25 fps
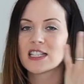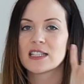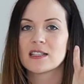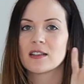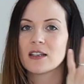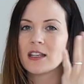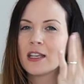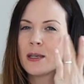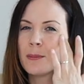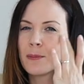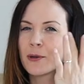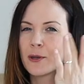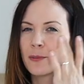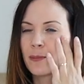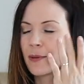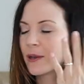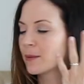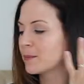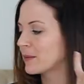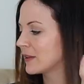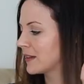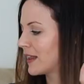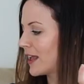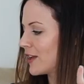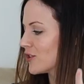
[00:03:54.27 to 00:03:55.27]

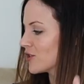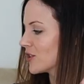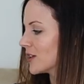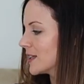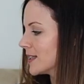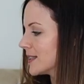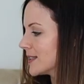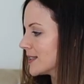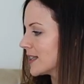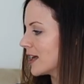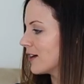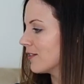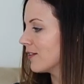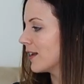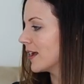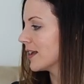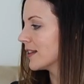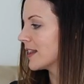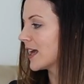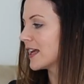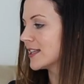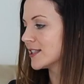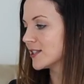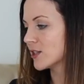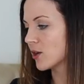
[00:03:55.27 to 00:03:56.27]
hyperpigmentation and stuff like
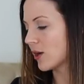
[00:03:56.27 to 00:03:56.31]
that.